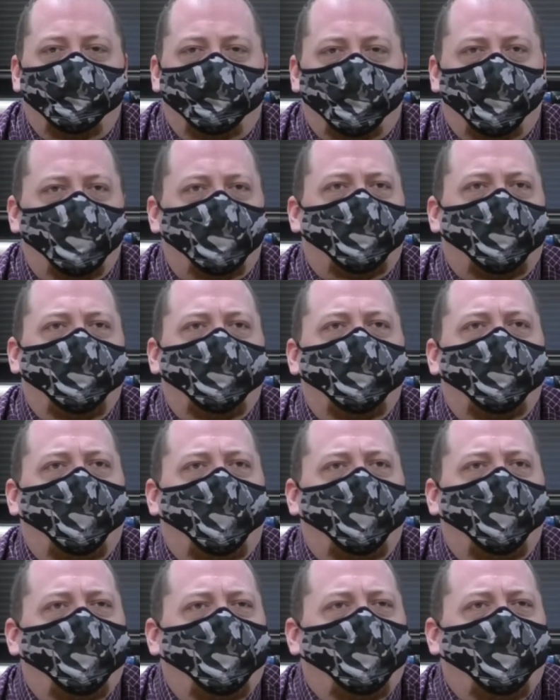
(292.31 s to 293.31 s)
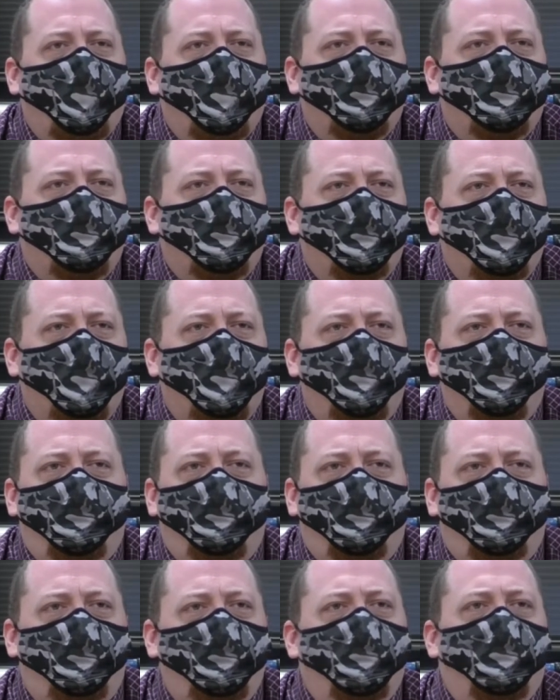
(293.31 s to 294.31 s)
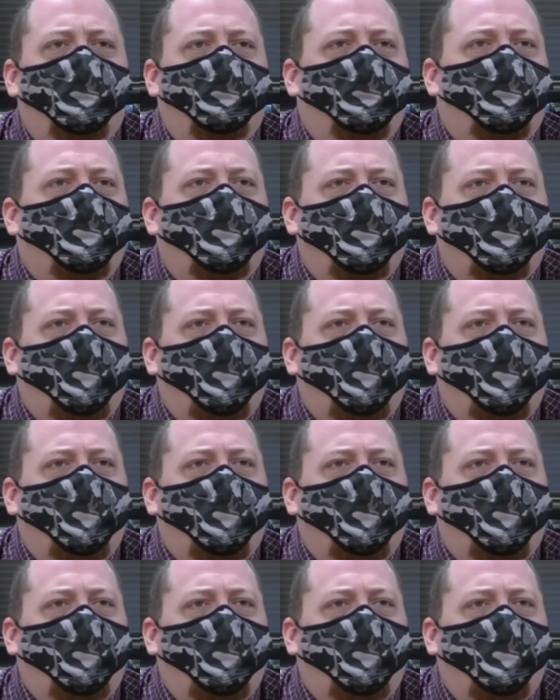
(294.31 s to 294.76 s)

of cooking. I love food.